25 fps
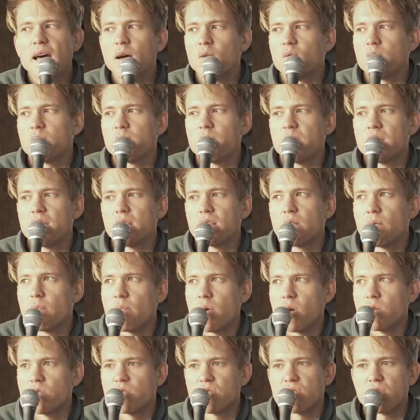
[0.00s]
that would mean that
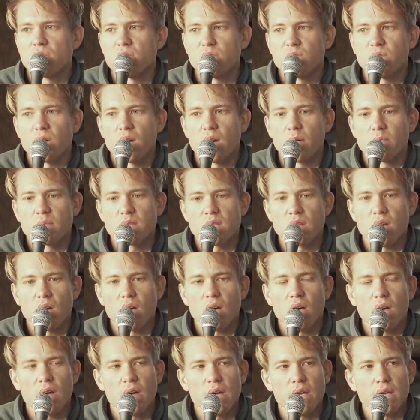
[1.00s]
most of the farms
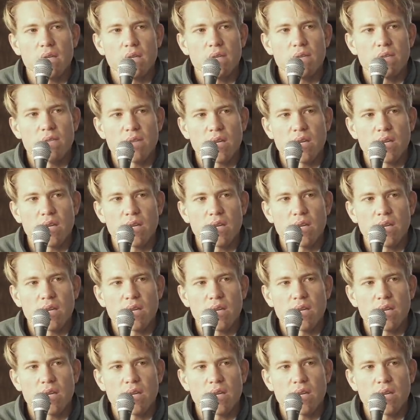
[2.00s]
that I